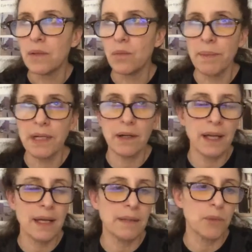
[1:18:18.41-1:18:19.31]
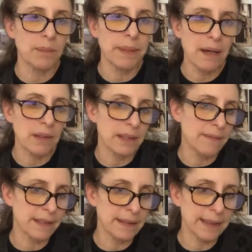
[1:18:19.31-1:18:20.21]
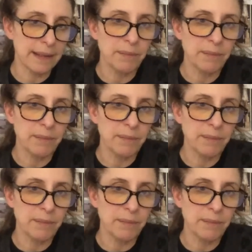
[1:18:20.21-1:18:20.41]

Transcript: women are gaining more power, definitely.